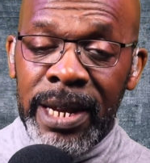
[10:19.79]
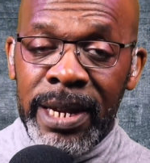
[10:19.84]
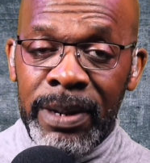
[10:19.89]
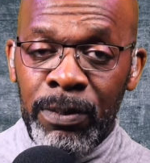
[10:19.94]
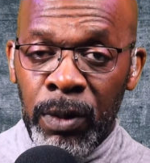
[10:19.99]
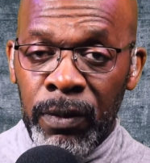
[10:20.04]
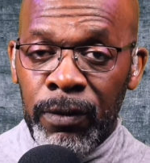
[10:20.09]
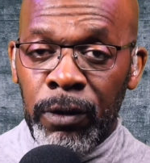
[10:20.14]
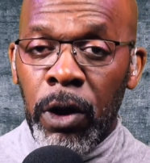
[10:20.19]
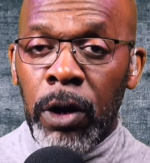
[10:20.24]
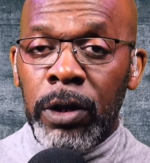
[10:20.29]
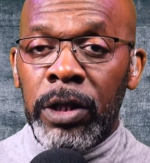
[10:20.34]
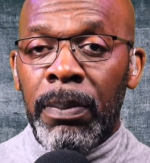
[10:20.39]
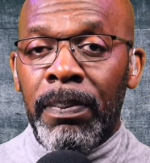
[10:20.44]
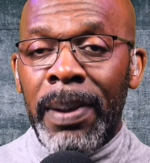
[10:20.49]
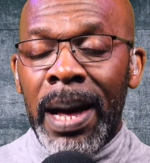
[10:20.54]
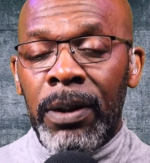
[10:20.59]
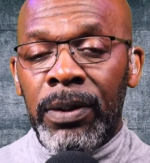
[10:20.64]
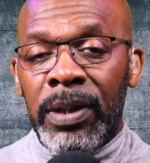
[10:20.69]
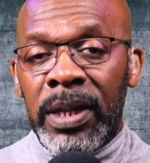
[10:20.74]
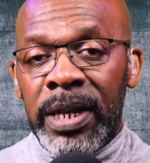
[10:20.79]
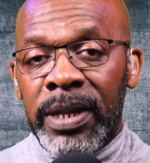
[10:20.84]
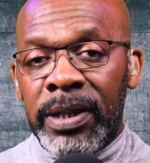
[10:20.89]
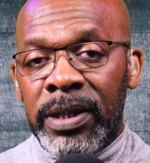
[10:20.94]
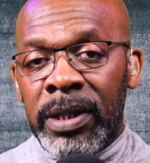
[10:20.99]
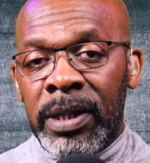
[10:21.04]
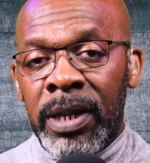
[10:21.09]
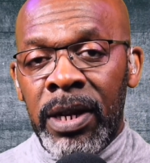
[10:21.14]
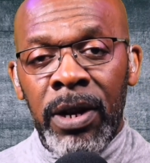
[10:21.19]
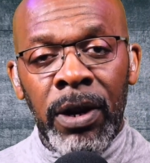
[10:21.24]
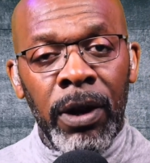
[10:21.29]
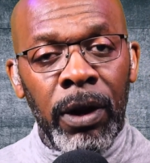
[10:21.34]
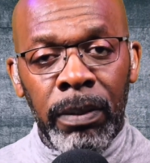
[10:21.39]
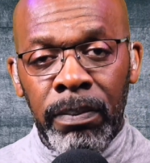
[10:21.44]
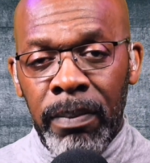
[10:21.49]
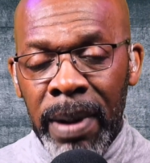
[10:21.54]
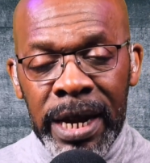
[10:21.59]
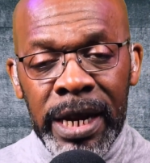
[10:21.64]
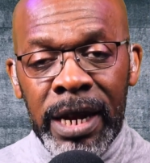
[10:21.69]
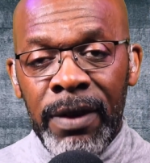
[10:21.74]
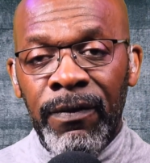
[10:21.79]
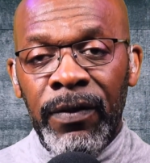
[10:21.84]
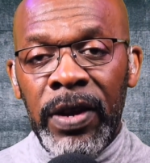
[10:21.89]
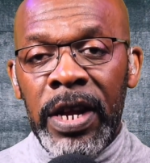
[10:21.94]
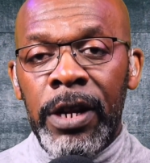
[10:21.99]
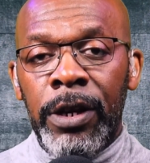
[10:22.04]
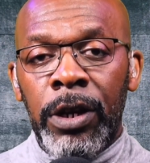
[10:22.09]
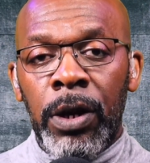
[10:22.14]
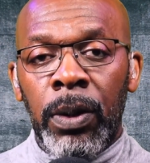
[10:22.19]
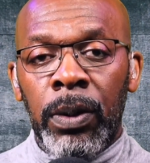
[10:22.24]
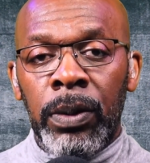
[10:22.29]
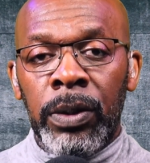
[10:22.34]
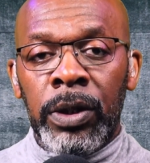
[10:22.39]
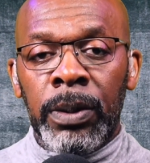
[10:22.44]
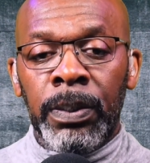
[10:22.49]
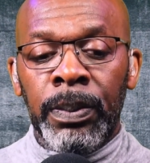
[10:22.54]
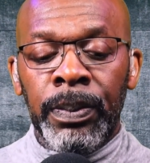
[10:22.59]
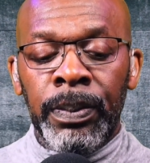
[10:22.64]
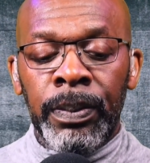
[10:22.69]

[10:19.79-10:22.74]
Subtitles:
And we've talked about this on many videos.